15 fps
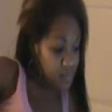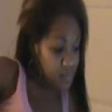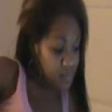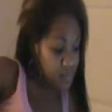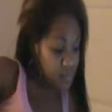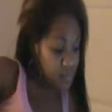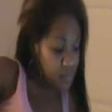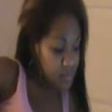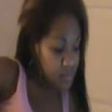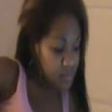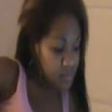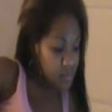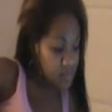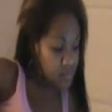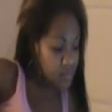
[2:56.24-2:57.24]

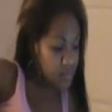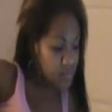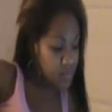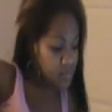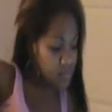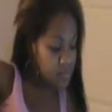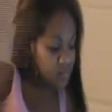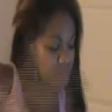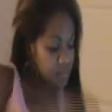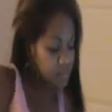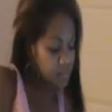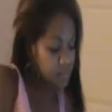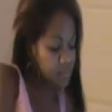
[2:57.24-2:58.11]
[no speech]